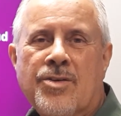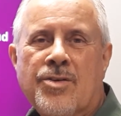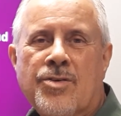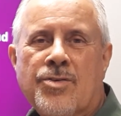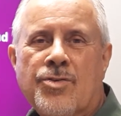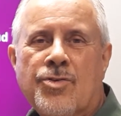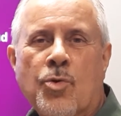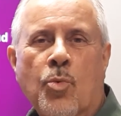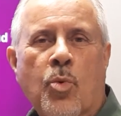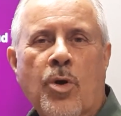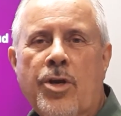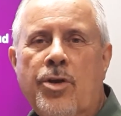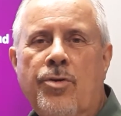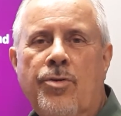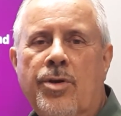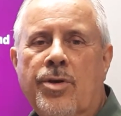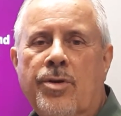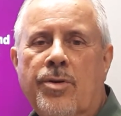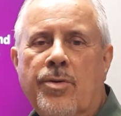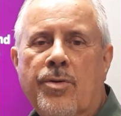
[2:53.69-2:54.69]
So what
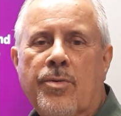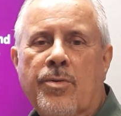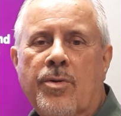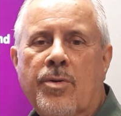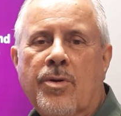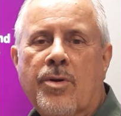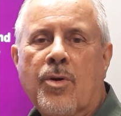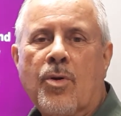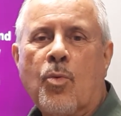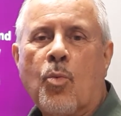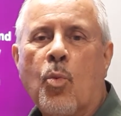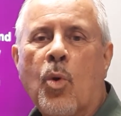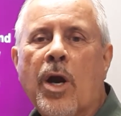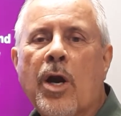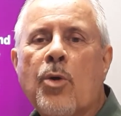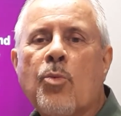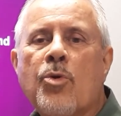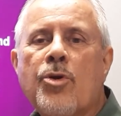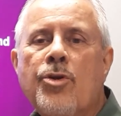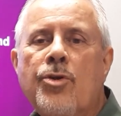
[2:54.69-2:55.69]
do? Where
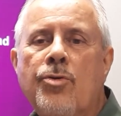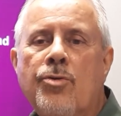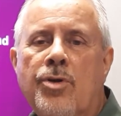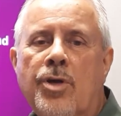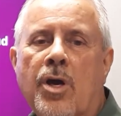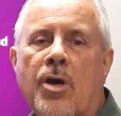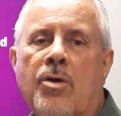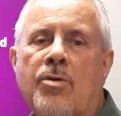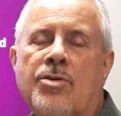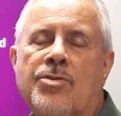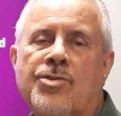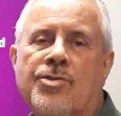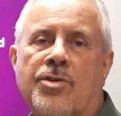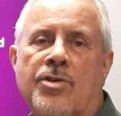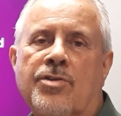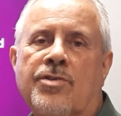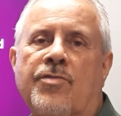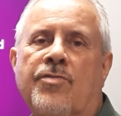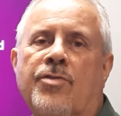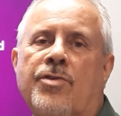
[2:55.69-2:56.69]
will you go to
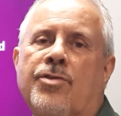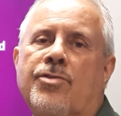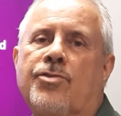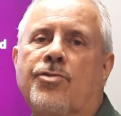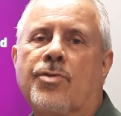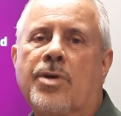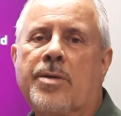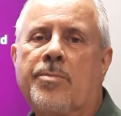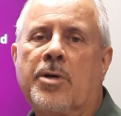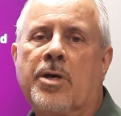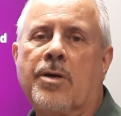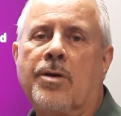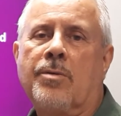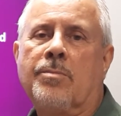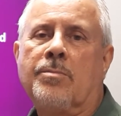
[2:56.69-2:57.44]
search for your dream home?